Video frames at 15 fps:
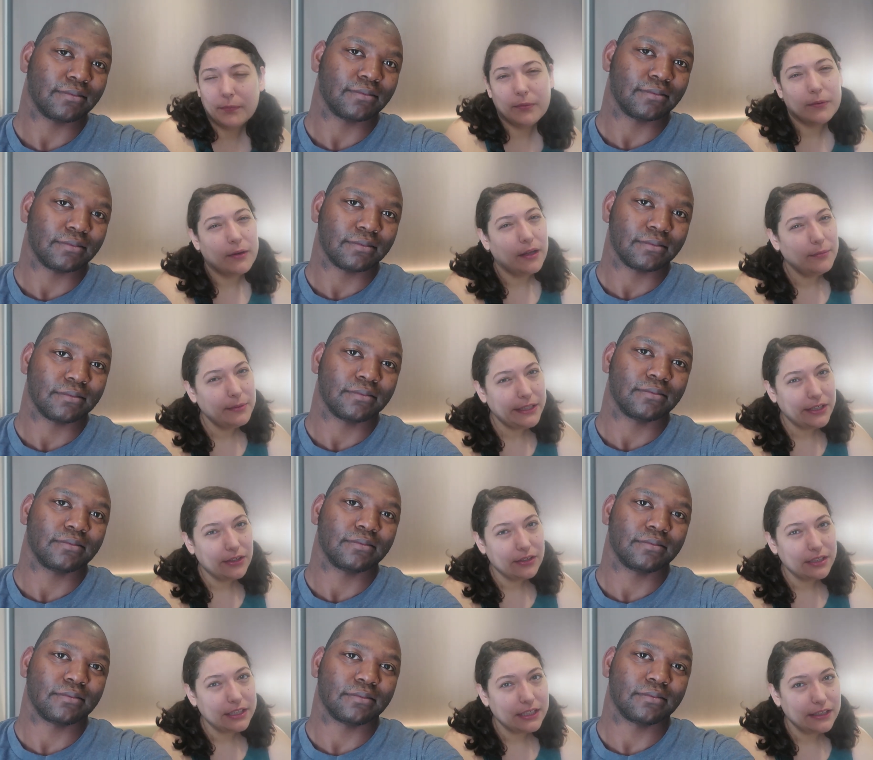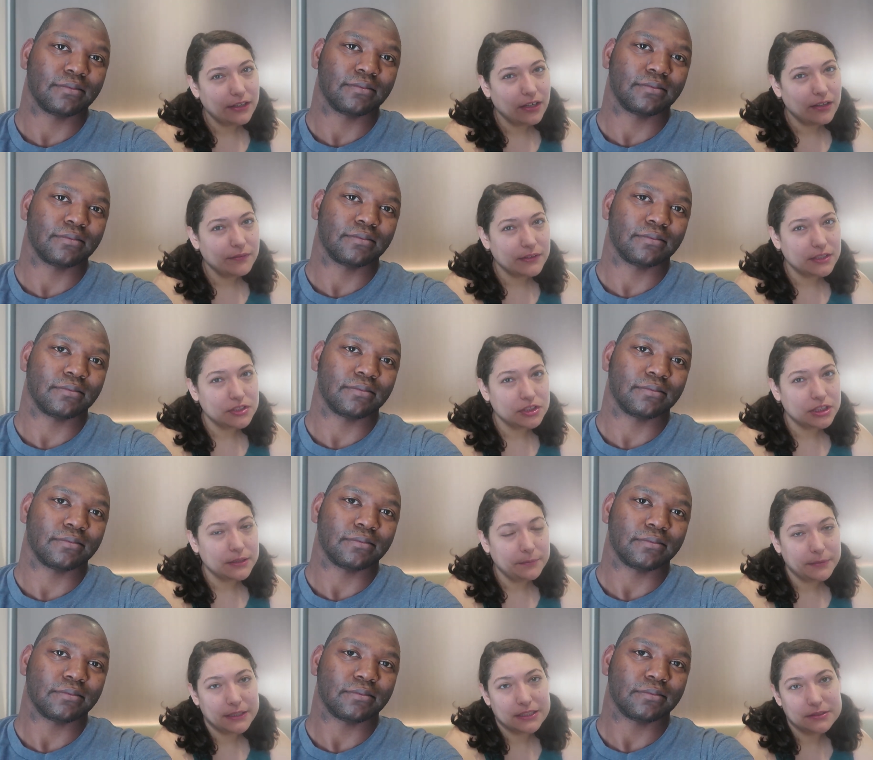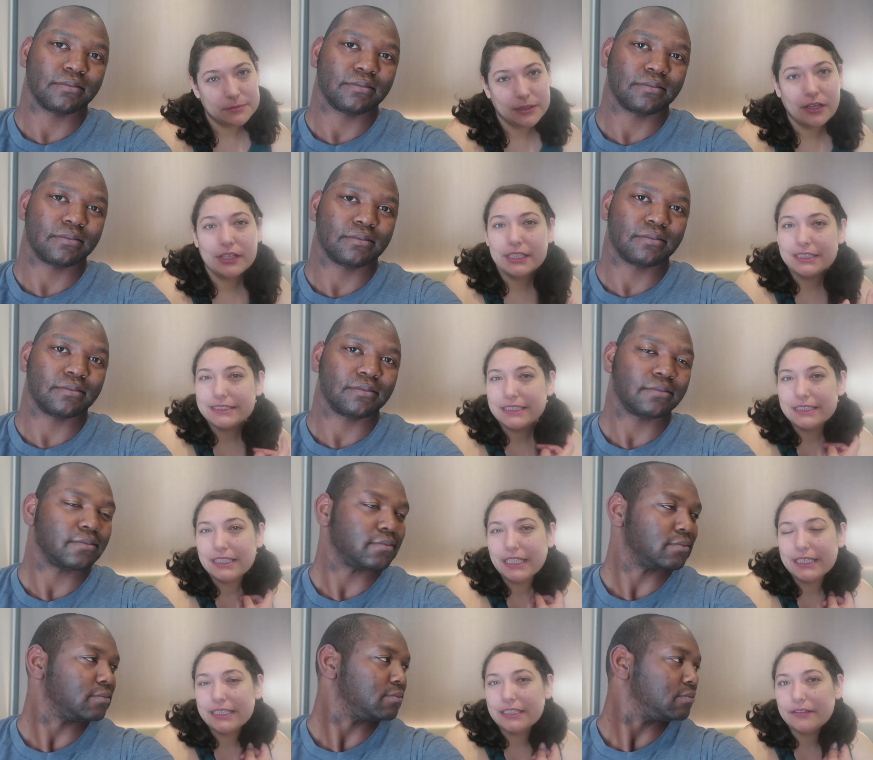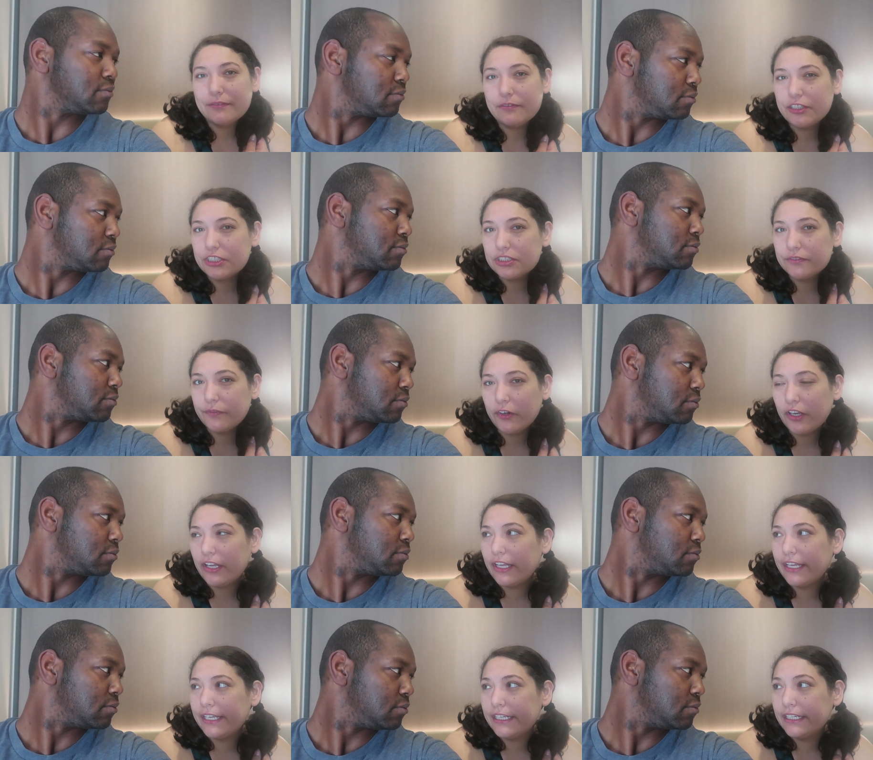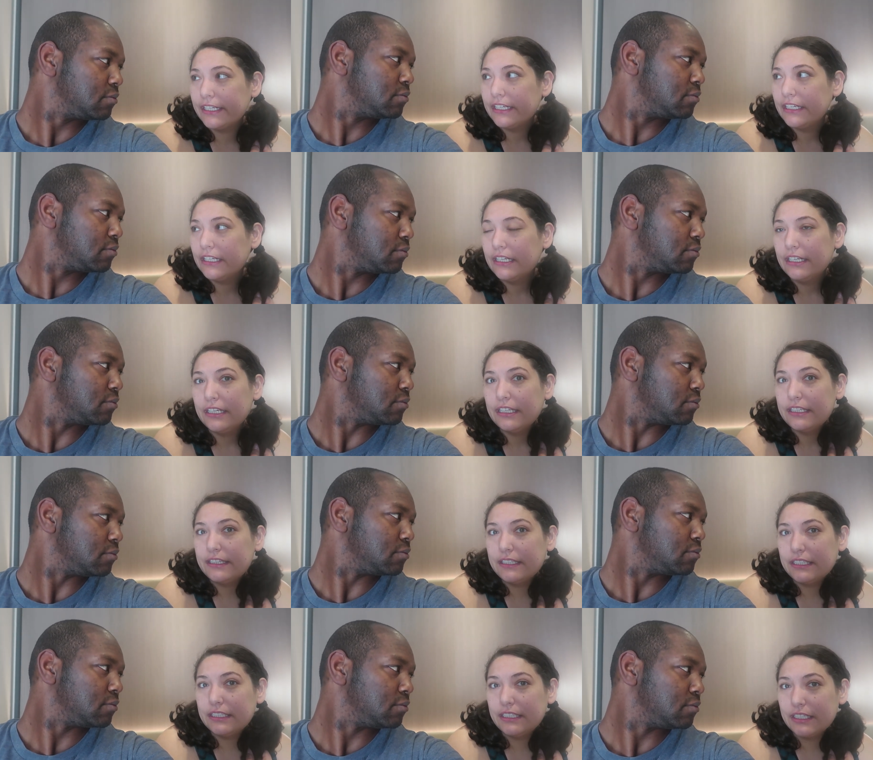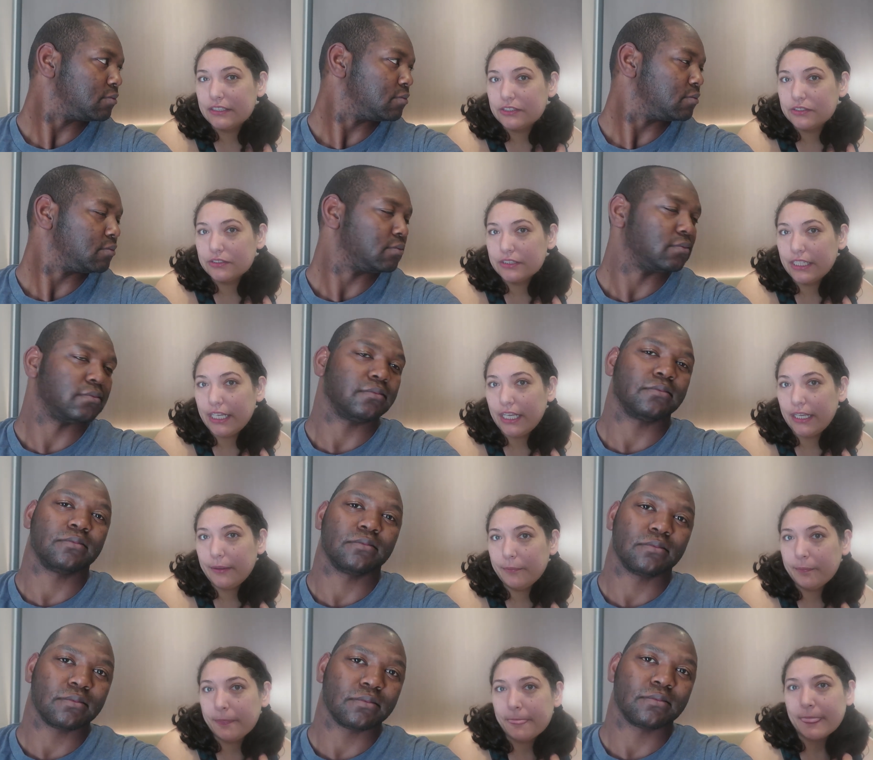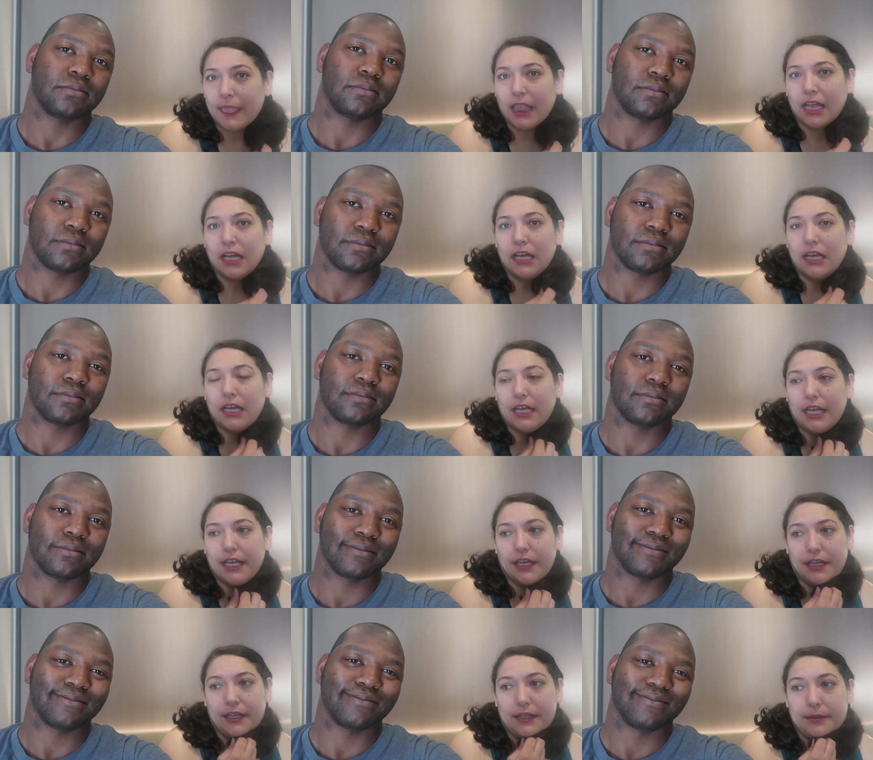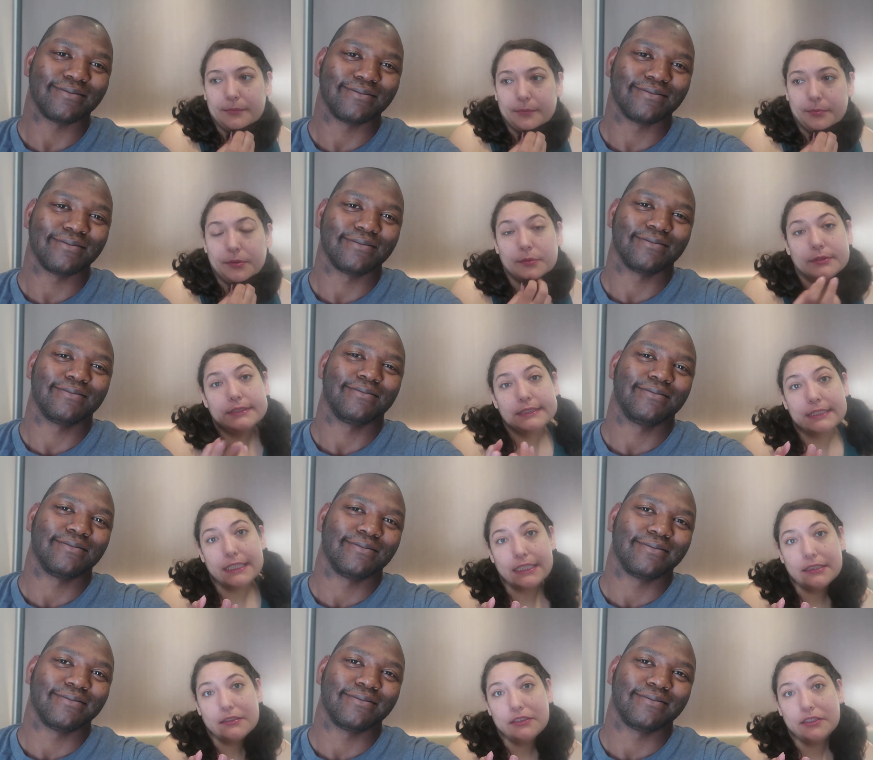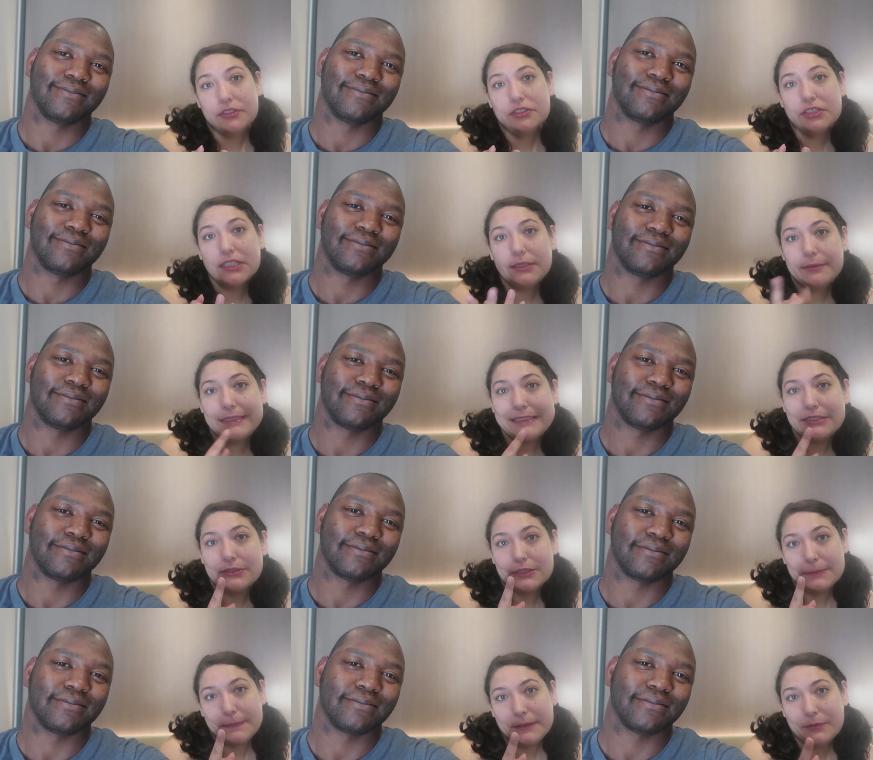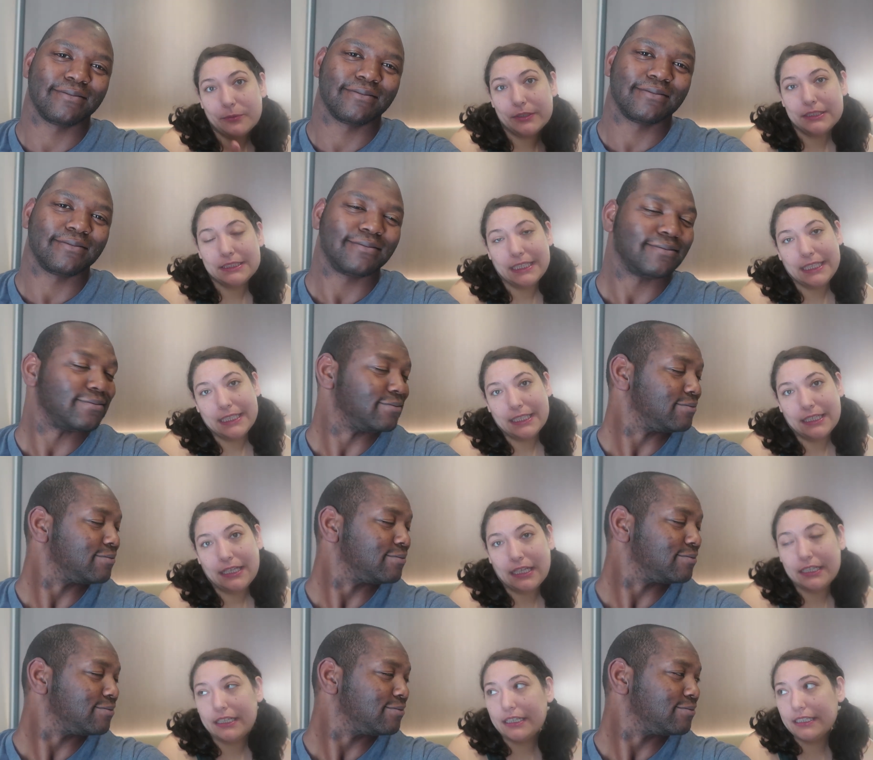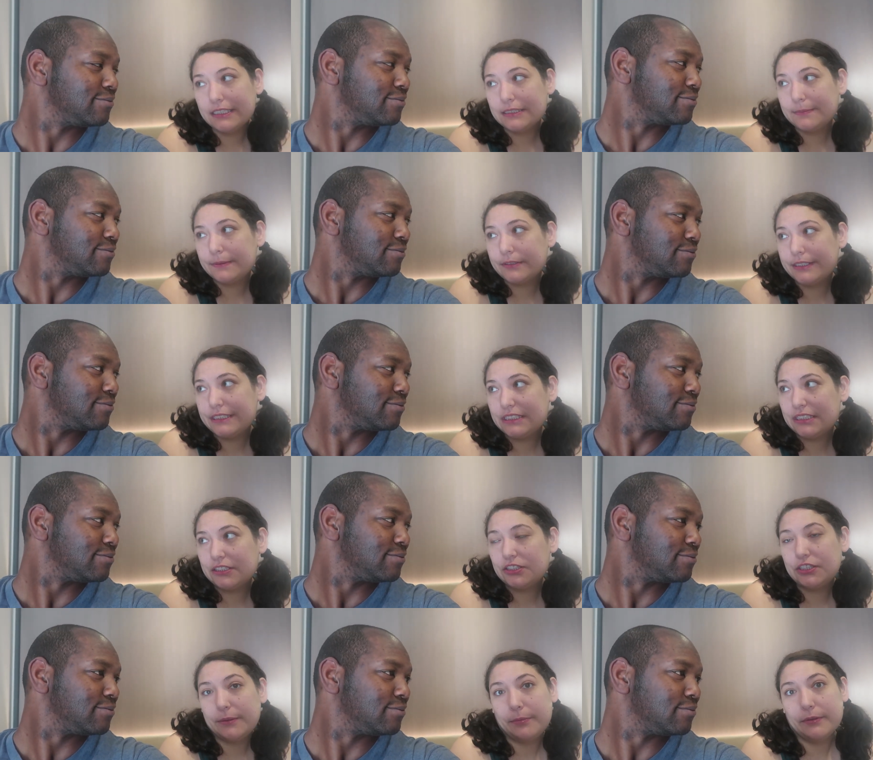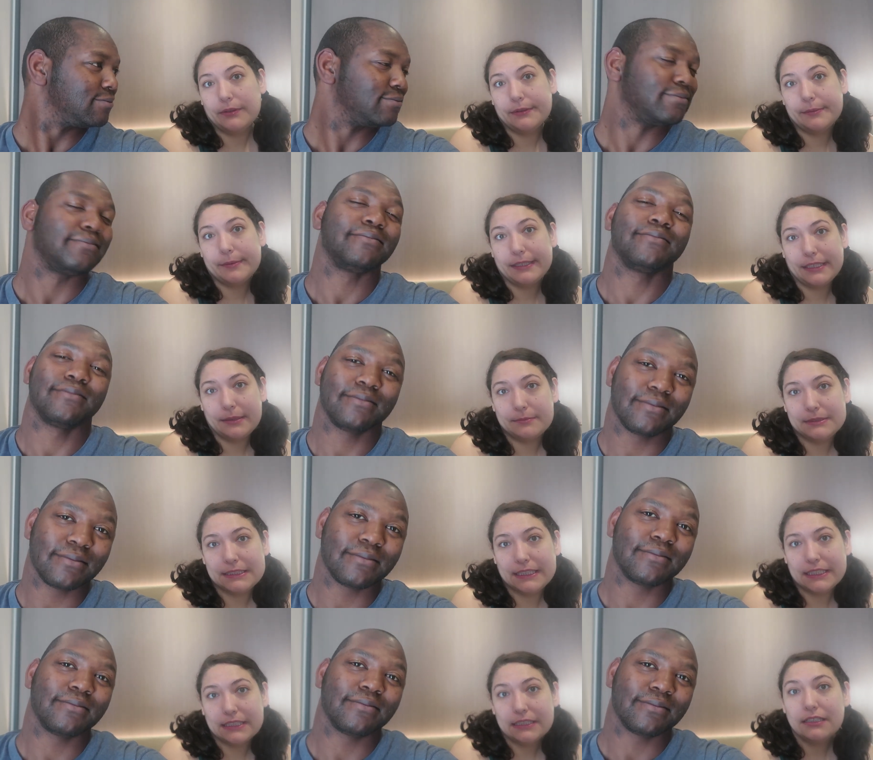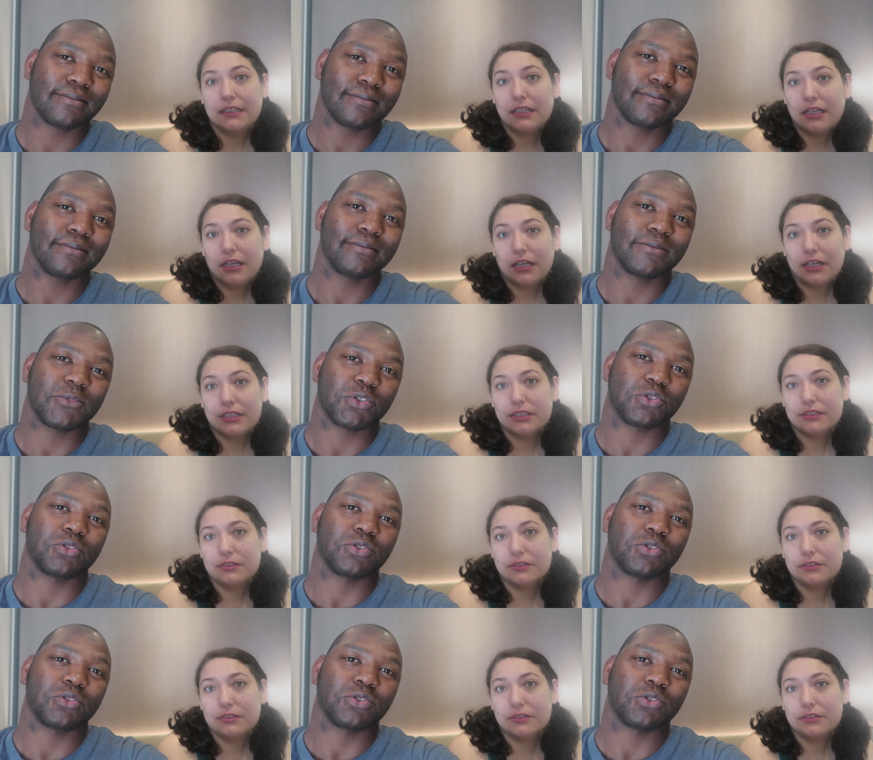Speaker 1: probably aren't gonna get off this ship because we already did like the fish fry mm-hmm. thing yesterday. Um, but we'll see. Usually we do spend one day to kind of experience the ship a little bit empty on